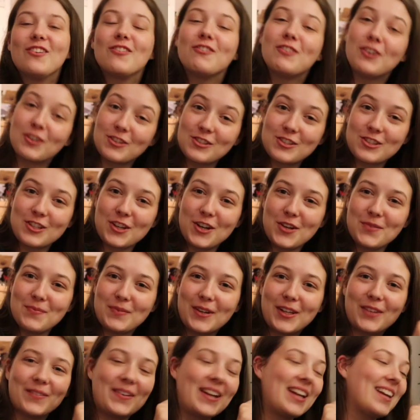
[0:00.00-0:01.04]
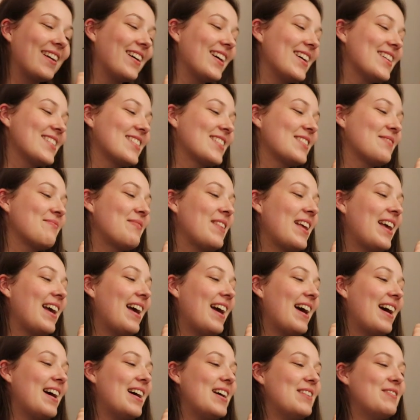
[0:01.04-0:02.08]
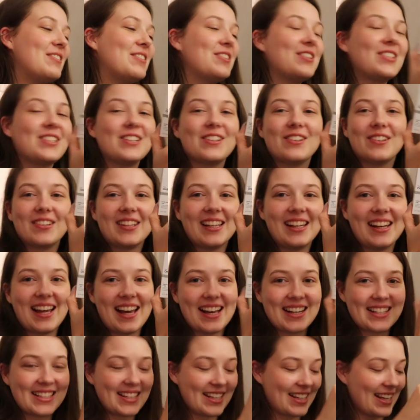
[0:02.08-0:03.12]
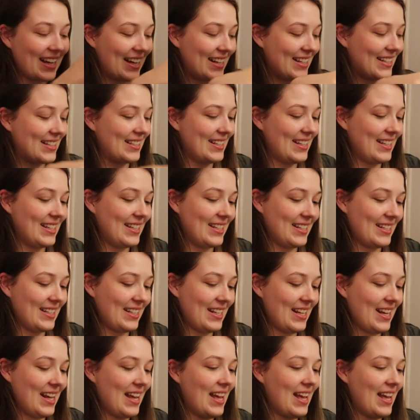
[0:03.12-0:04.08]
Ron's home, by the way, guys. Also got the lactic acid,